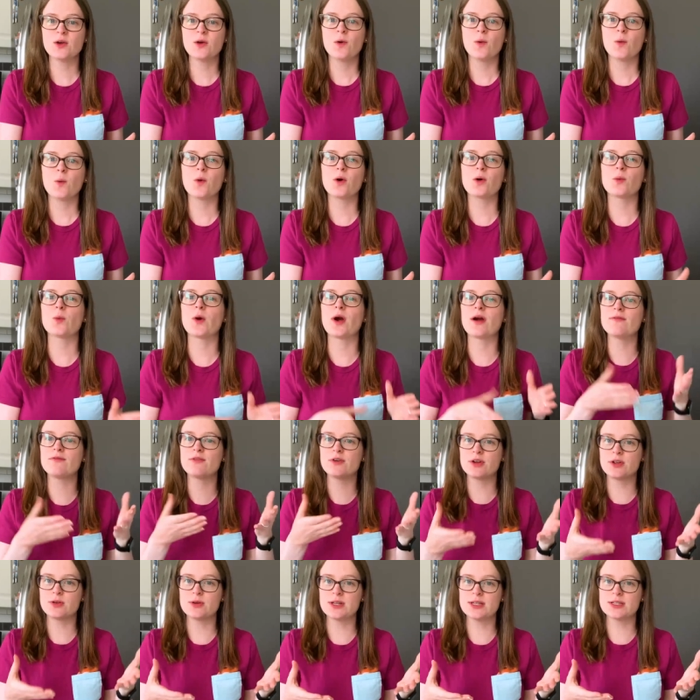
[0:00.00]
or wherever
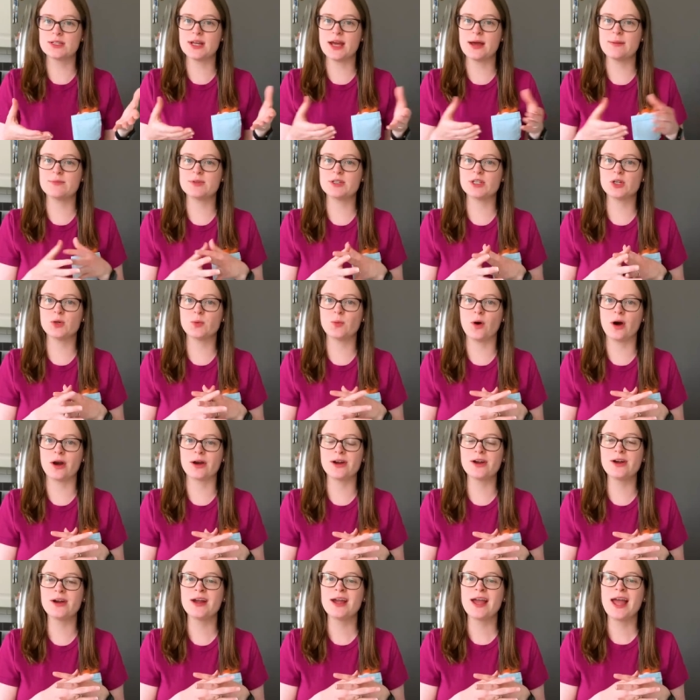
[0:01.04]
you need to empty your
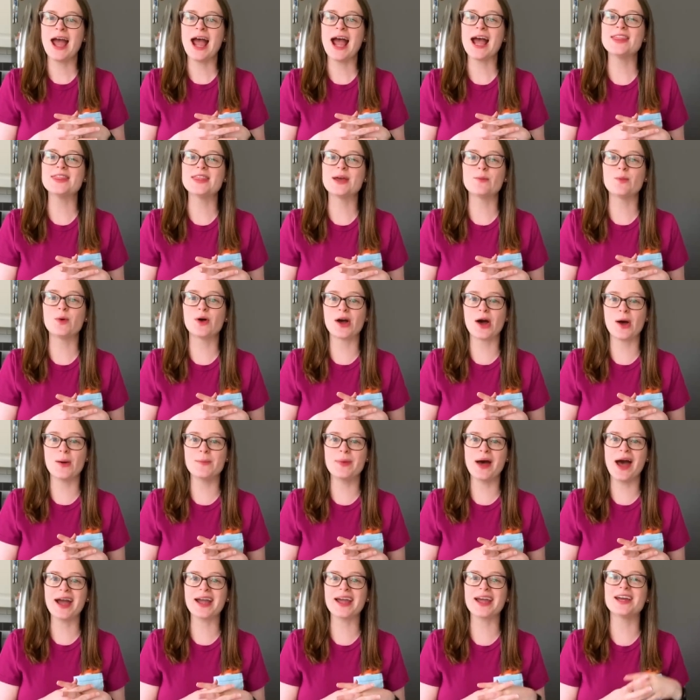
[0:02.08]
water, and then we'll come
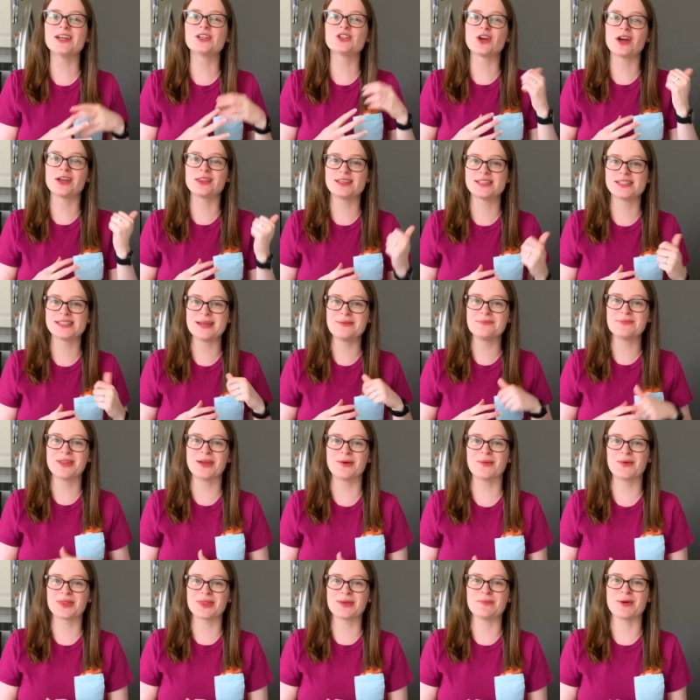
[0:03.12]
back and try the same thing
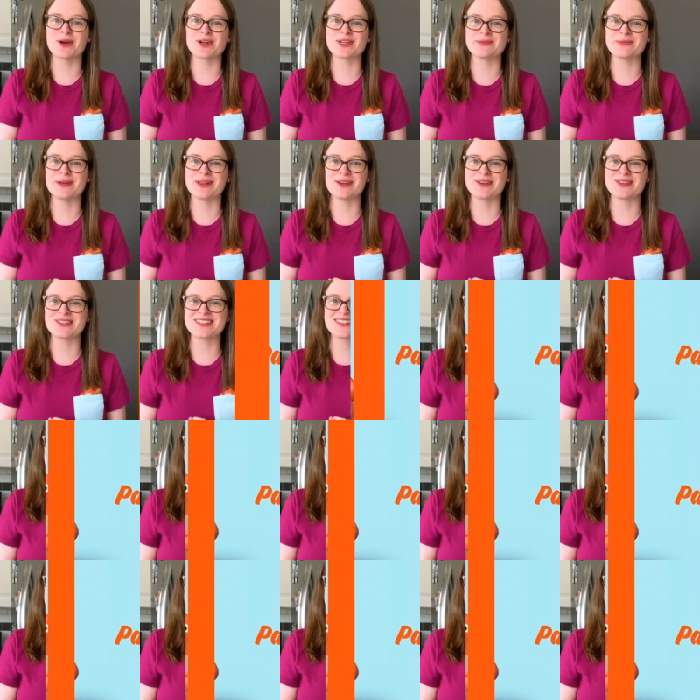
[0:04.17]
with the marshmallows.